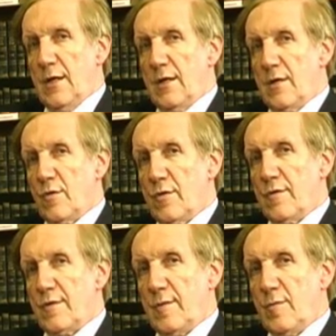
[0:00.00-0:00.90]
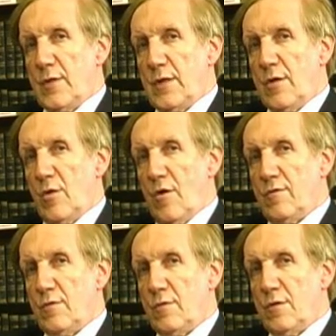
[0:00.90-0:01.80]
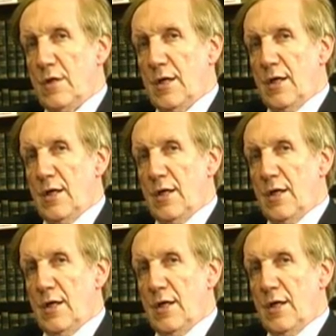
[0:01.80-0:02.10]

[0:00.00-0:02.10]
it looks simply awful.